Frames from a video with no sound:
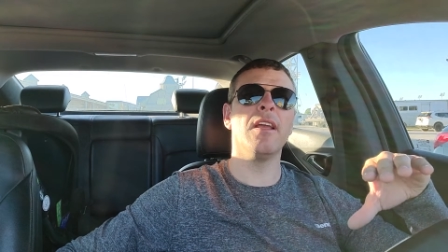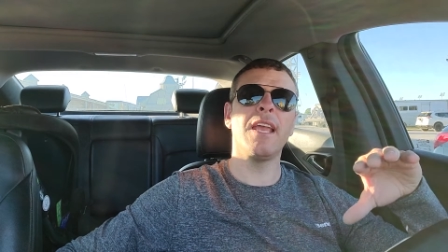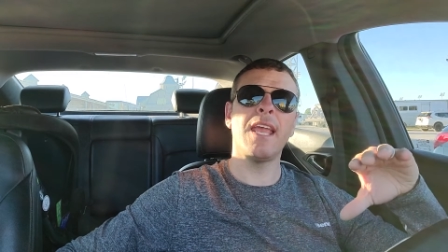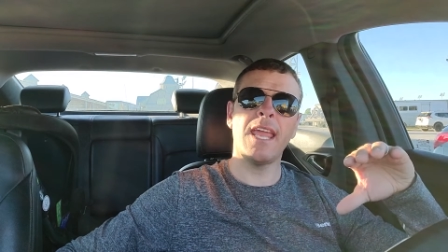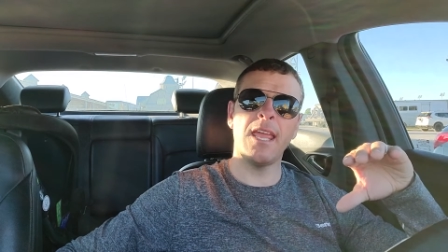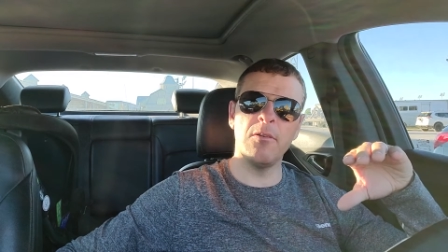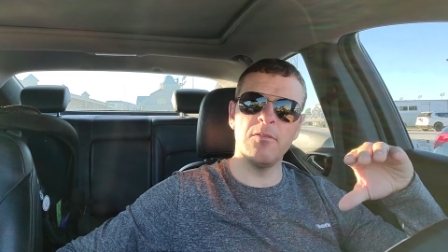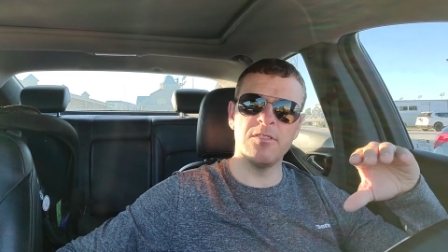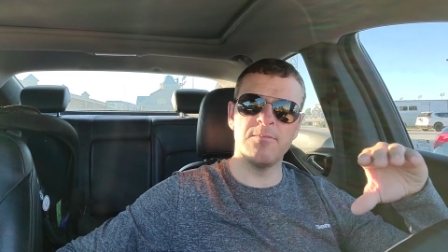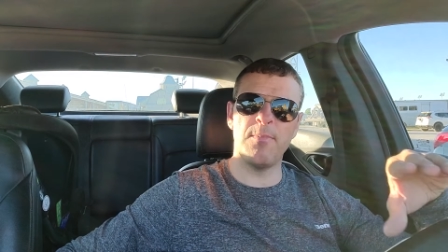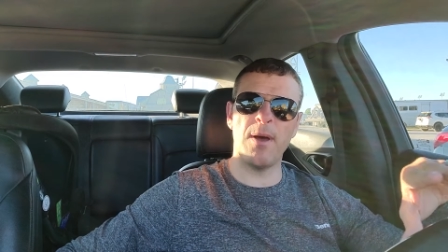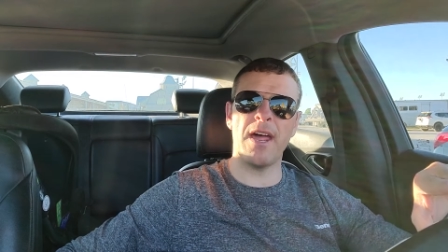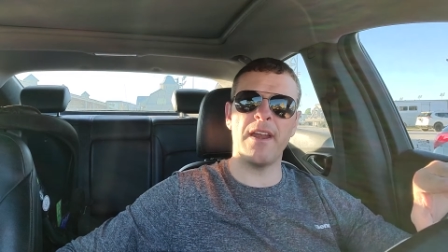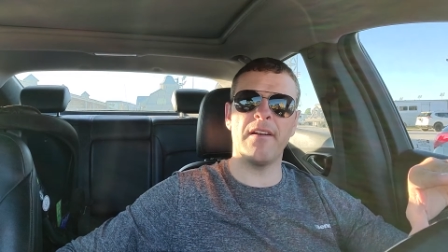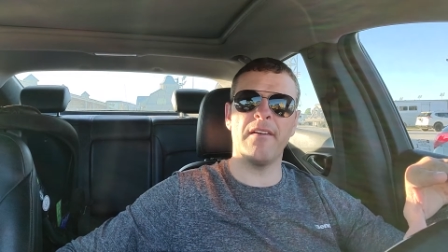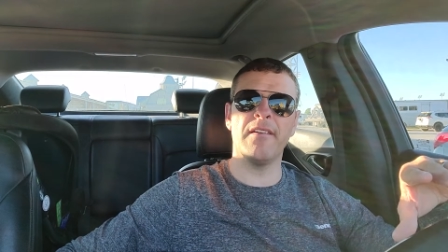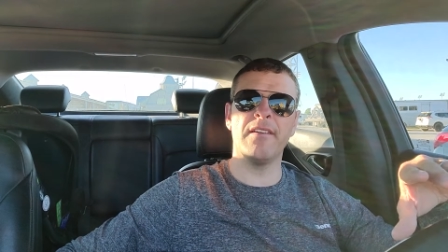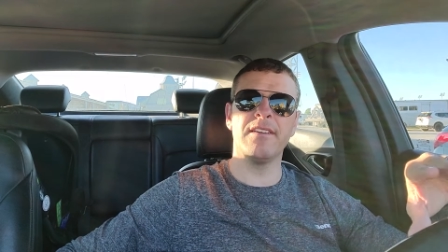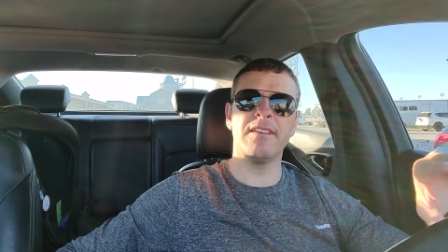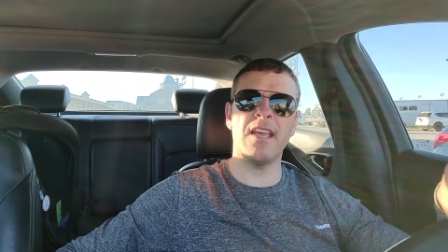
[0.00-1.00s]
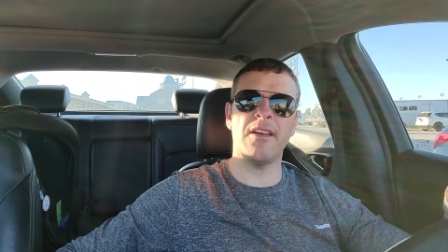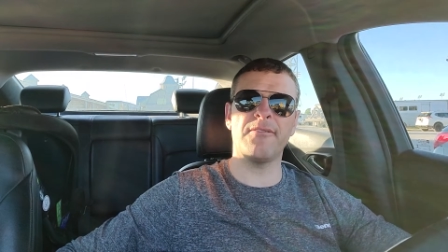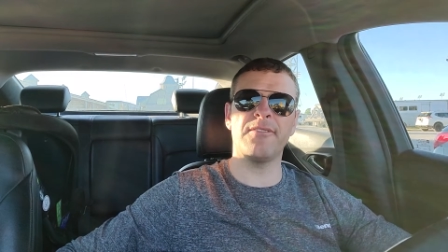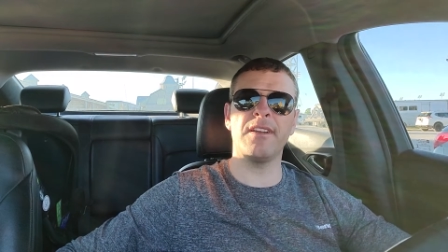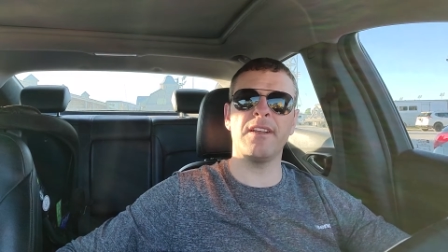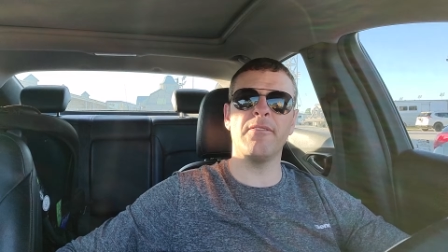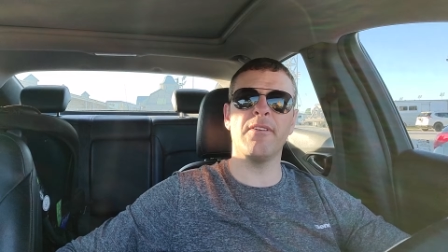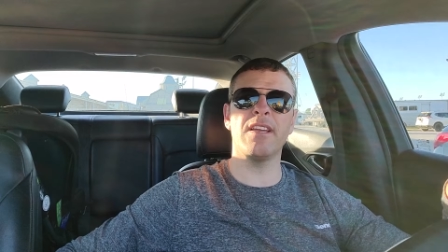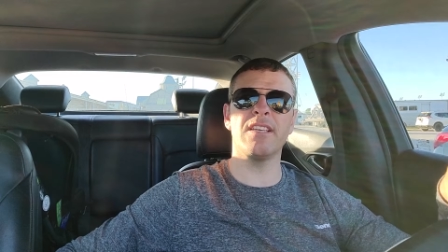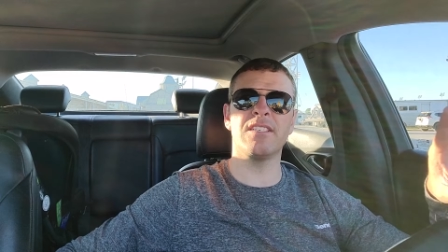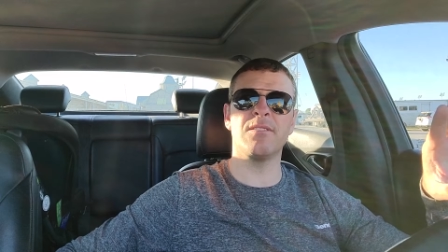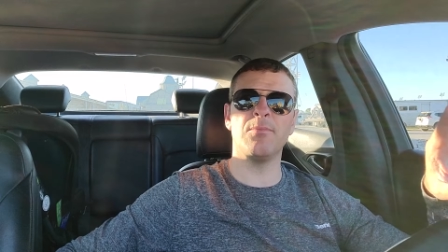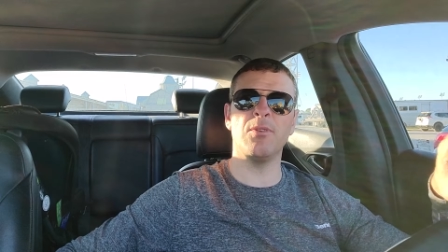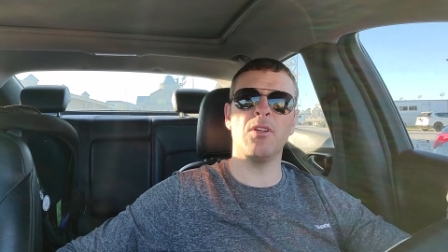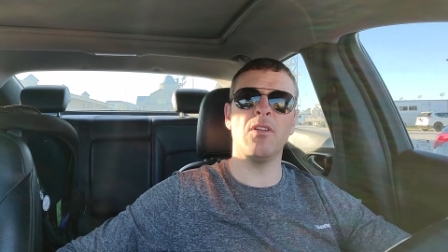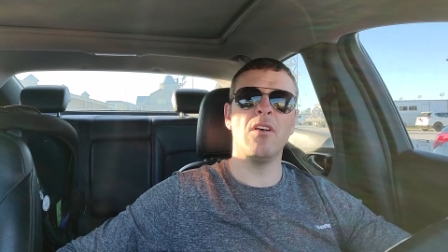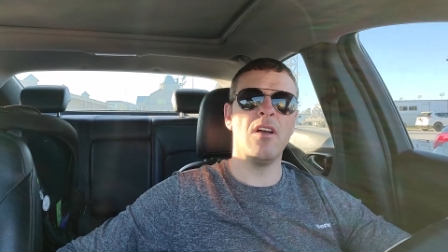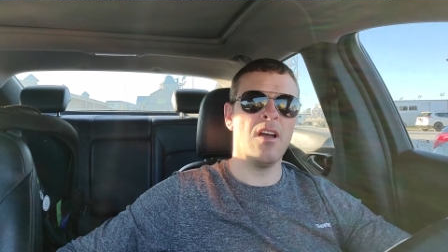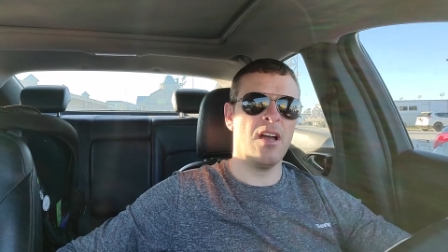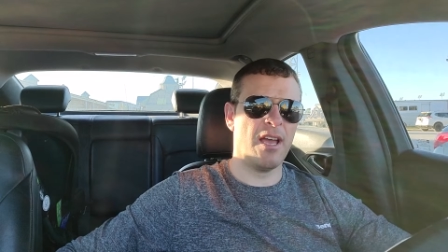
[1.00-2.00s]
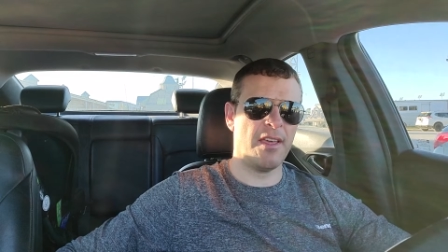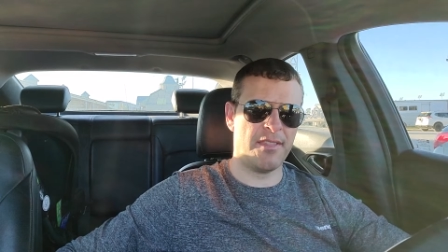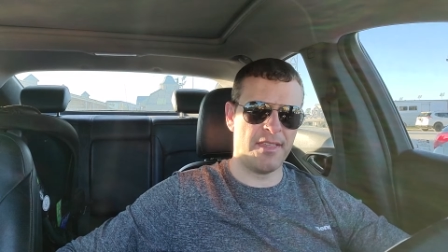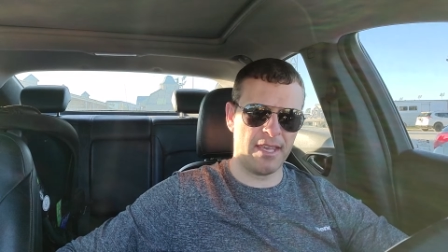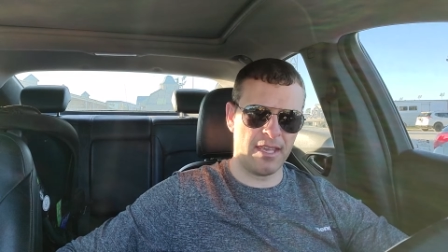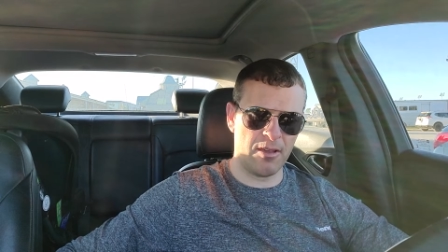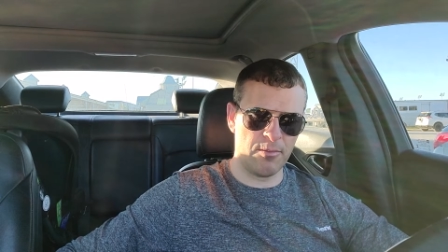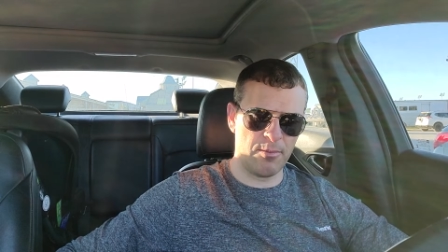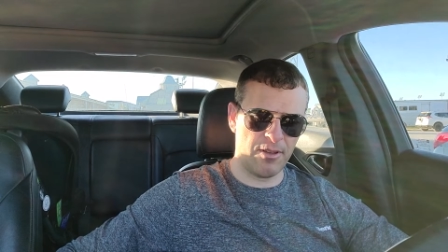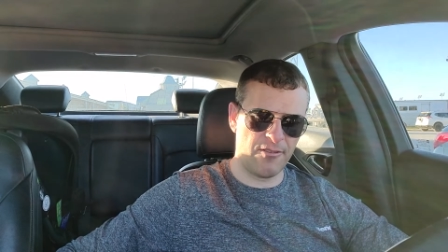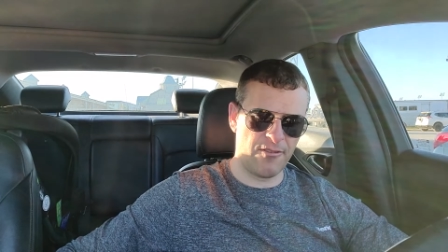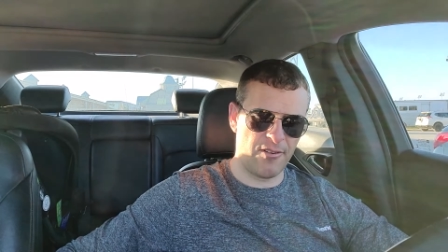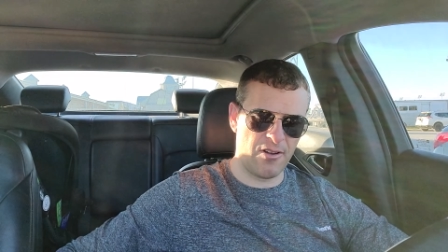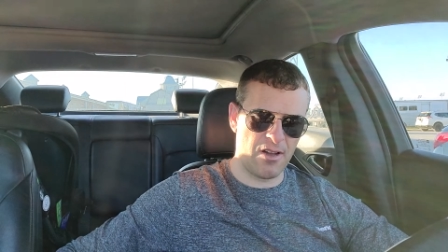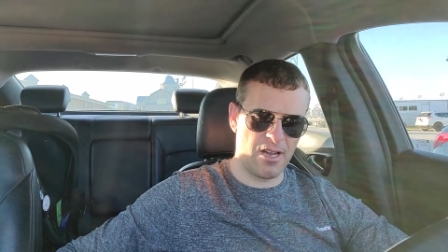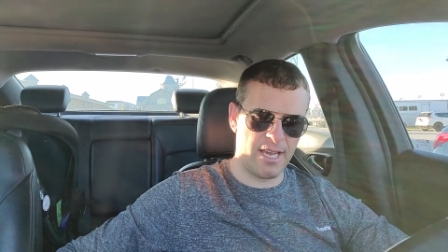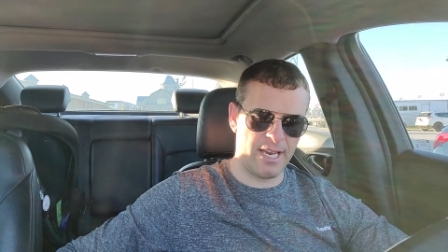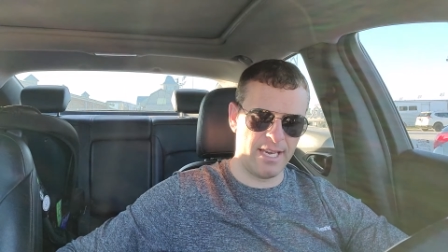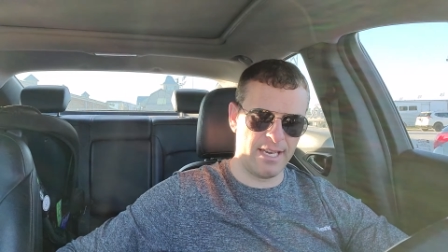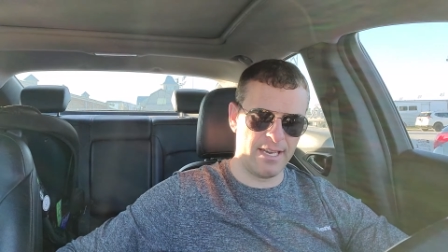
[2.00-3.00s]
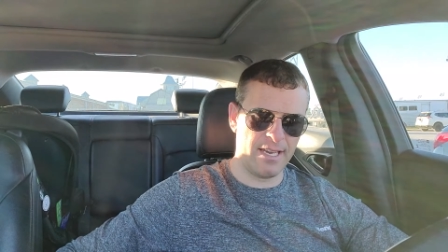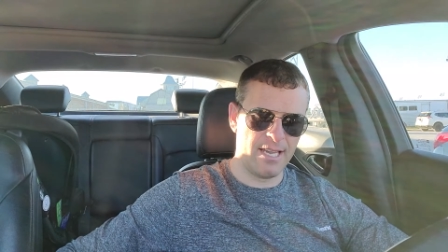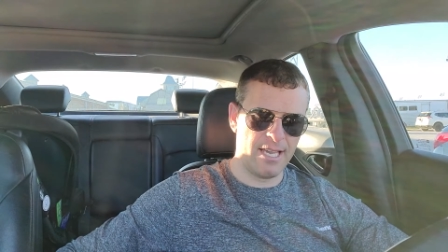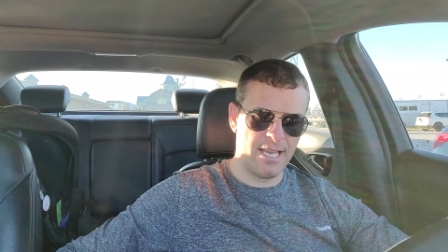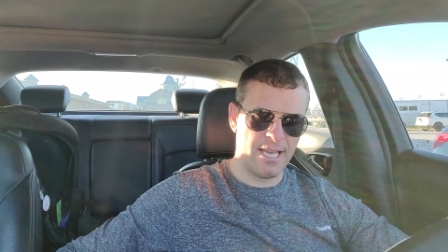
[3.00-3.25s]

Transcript: He was better. Definitely raceable. I think he'll be fine.